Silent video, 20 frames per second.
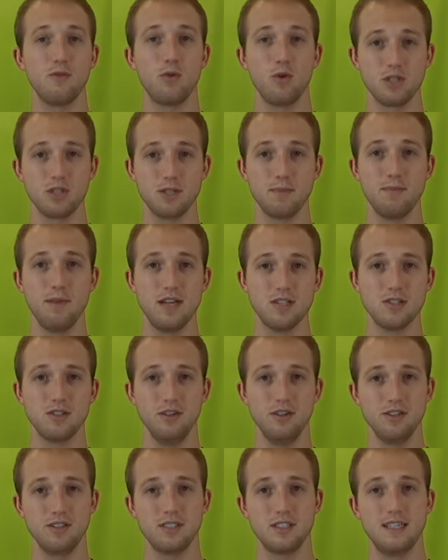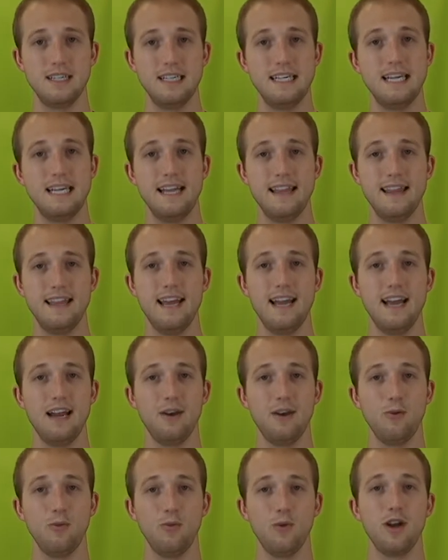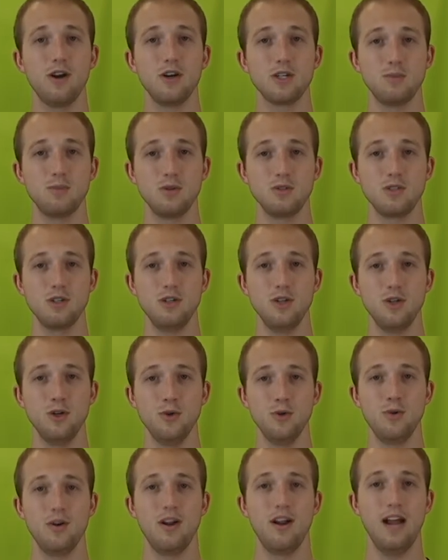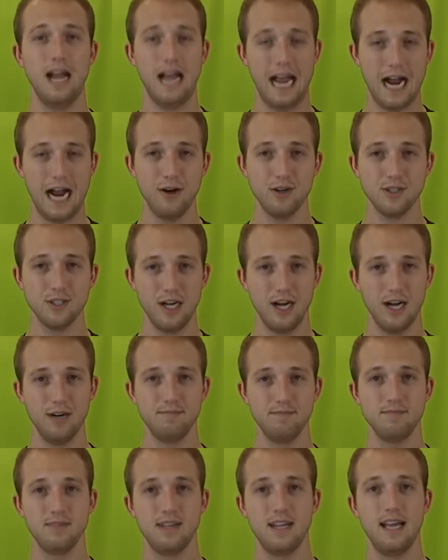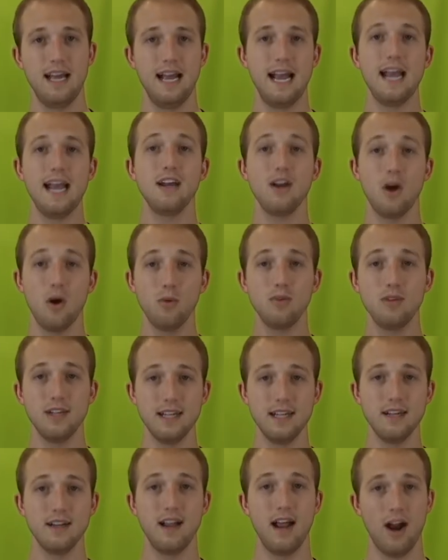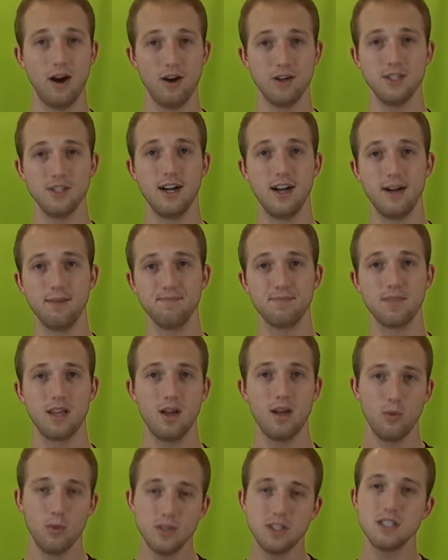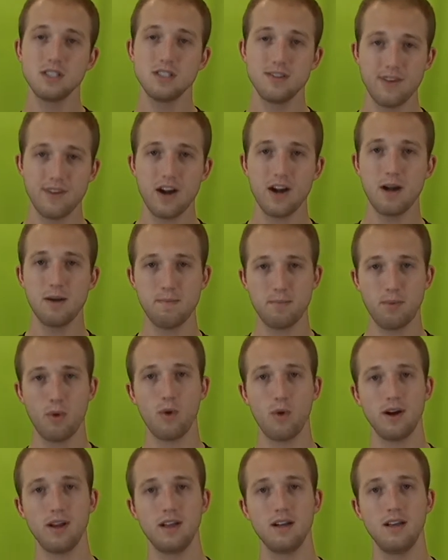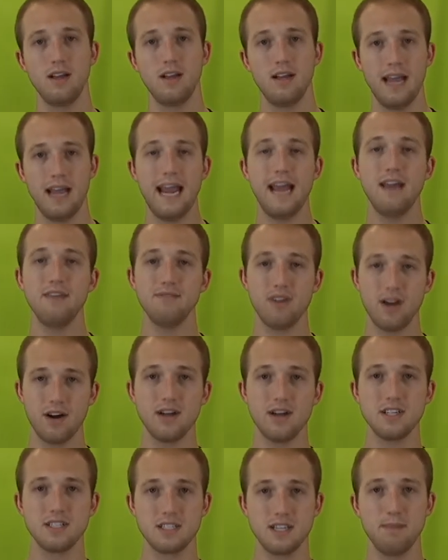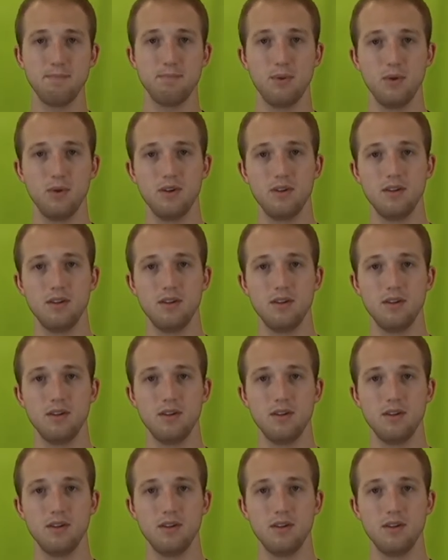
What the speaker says: semesters that we are supposed to do our job and only our job, which is a very important and very simple